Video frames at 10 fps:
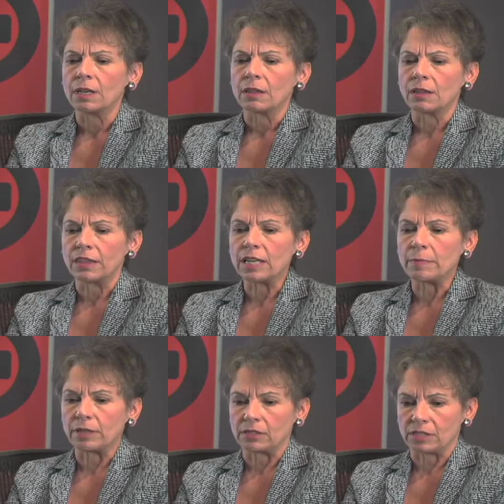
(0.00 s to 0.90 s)
The thing
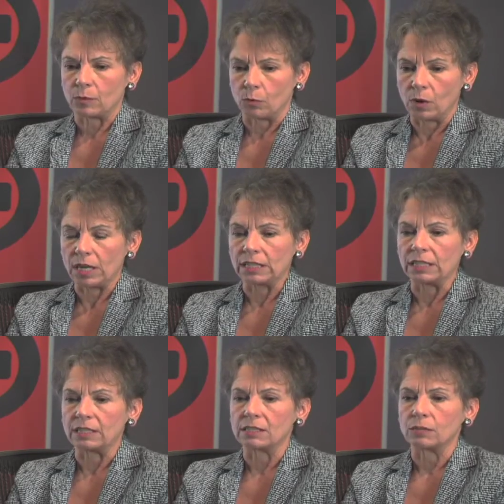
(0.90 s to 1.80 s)
about step one
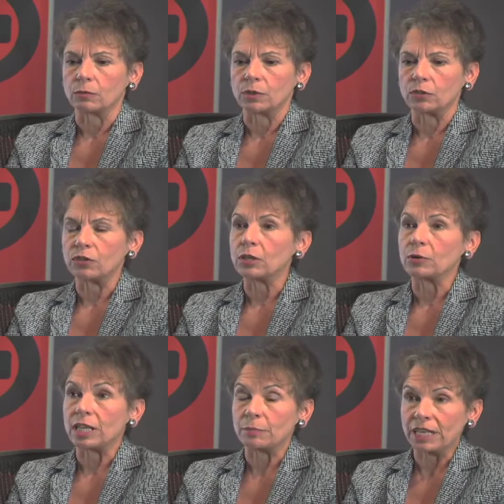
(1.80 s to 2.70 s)
is when you figure out
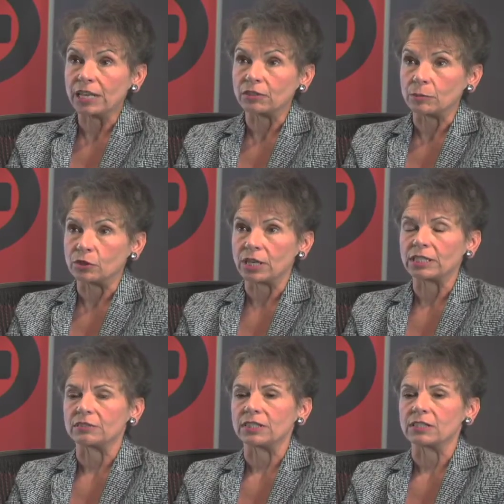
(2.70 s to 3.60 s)
what that behavioral
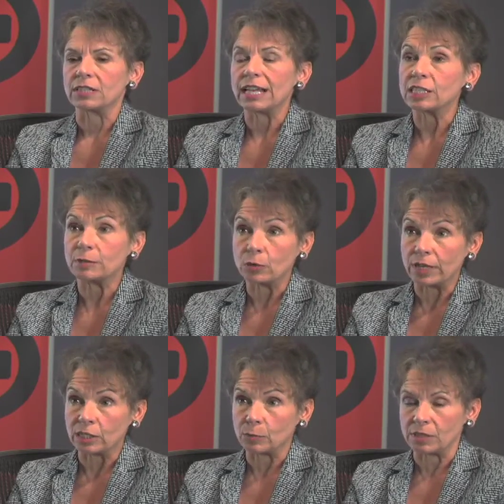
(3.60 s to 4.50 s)
objective is, it has to be
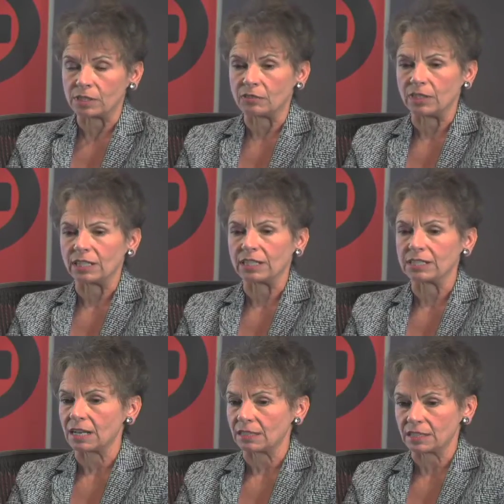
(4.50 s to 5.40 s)
quite specific. It's
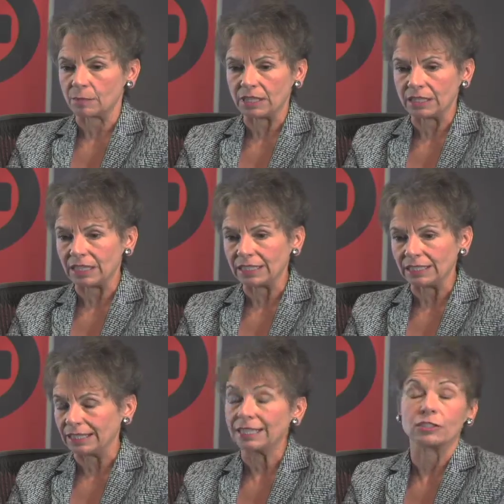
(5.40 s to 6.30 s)
not something like
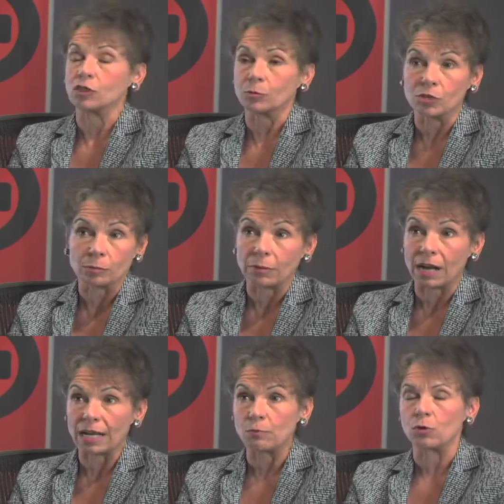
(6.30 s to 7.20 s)
you get consumers to
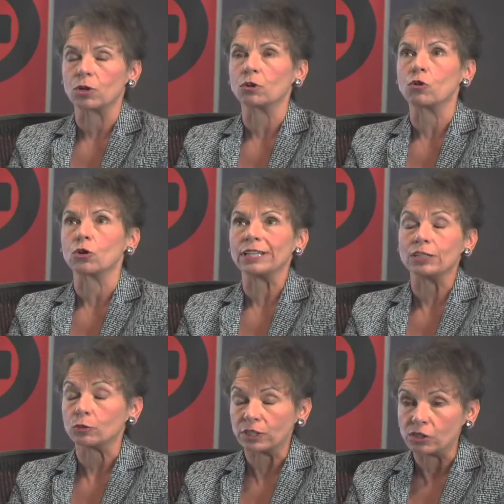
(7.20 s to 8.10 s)
buy more or
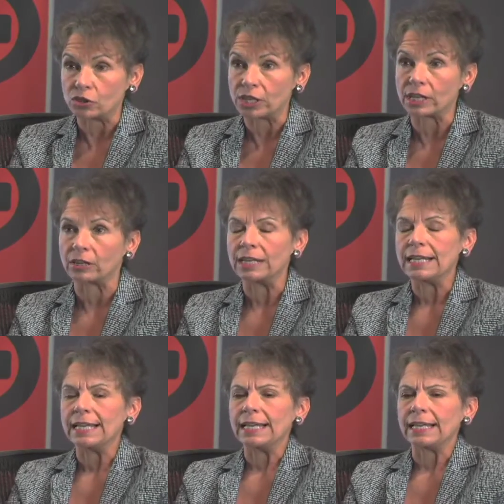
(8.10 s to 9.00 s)
increase share.
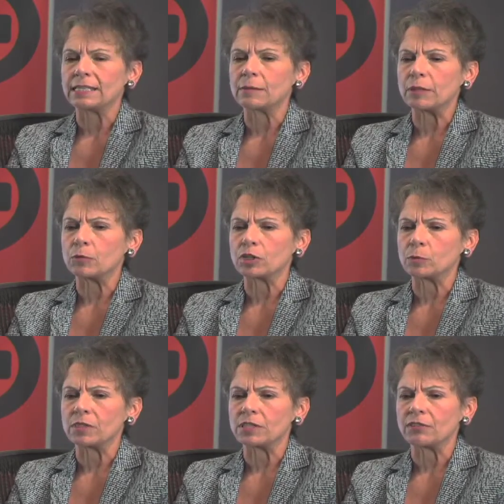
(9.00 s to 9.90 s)
It's something more
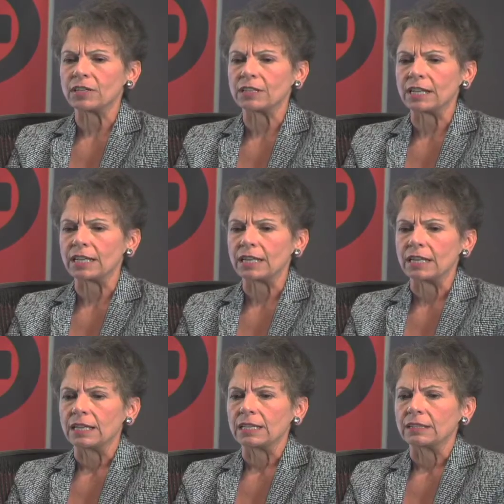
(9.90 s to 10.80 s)
specific like
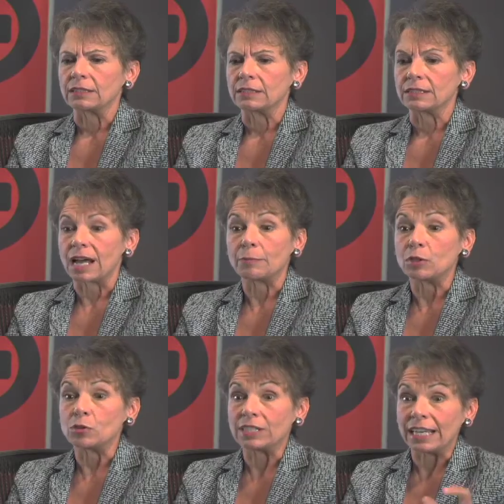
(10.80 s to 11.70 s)
stop
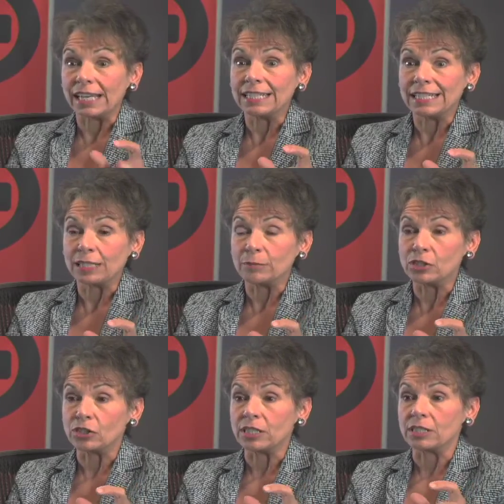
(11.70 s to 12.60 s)
using ATM
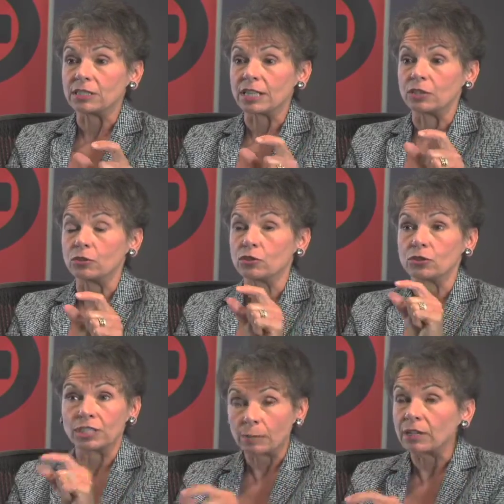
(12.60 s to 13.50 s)
machines and use your
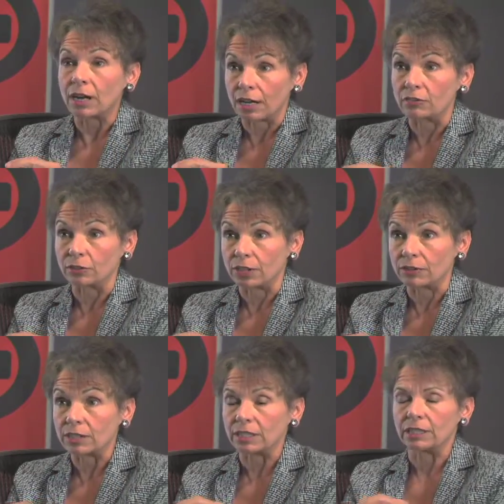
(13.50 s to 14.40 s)
debit card for
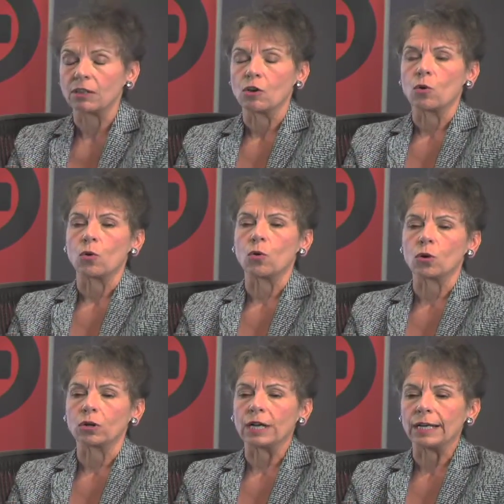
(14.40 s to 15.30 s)
everything, or